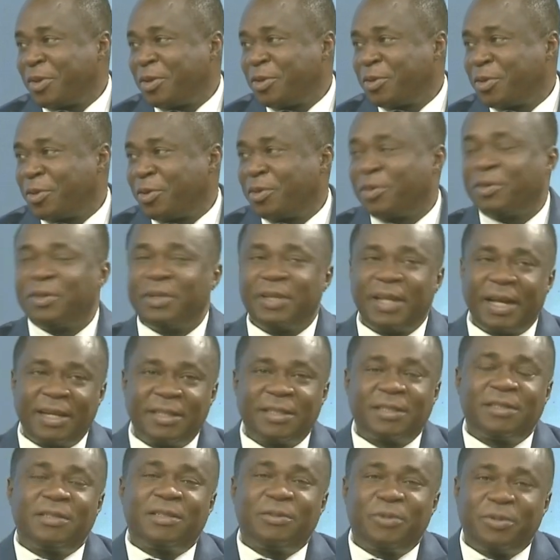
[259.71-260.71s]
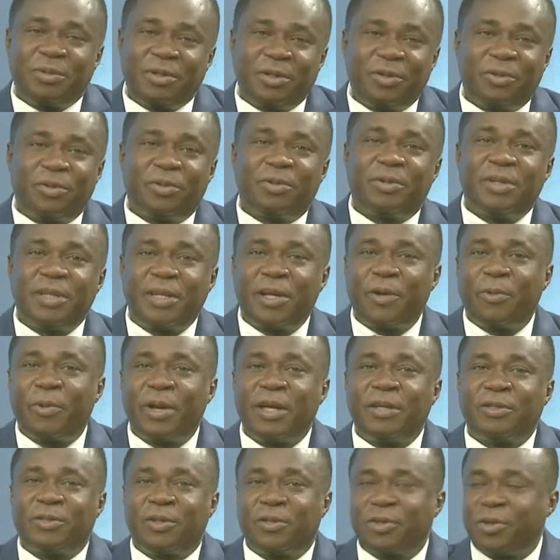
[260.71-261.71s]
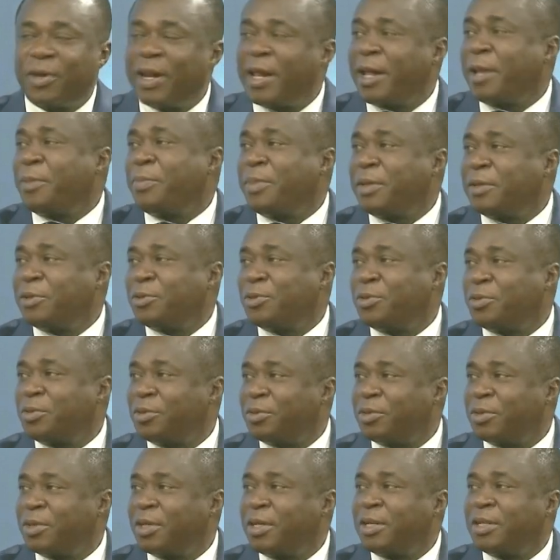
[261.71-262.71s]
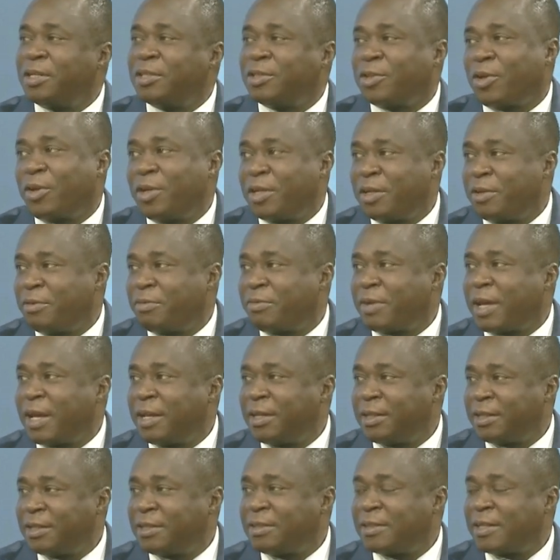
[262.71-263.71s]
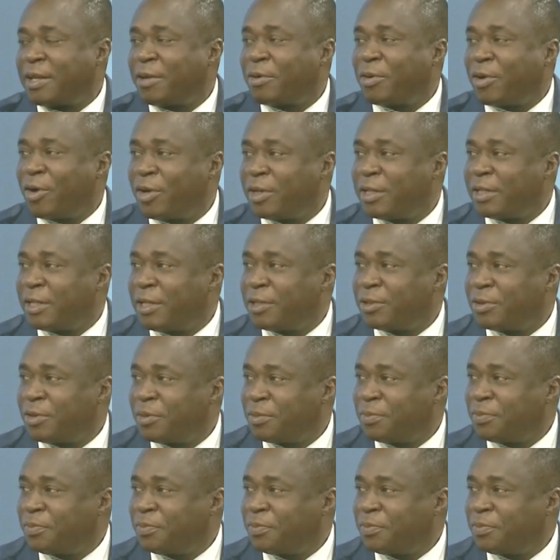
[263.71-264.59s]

So that, you know, in a way, is also helping to solidify this coordination.